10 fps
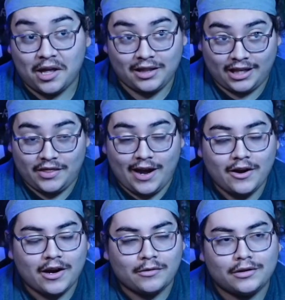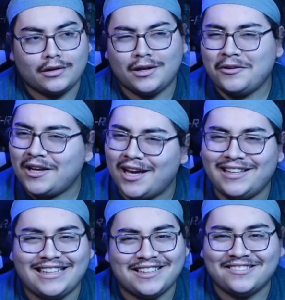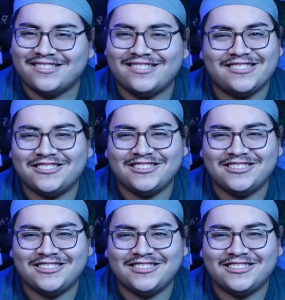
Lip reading: like there, I was just like, okay, like is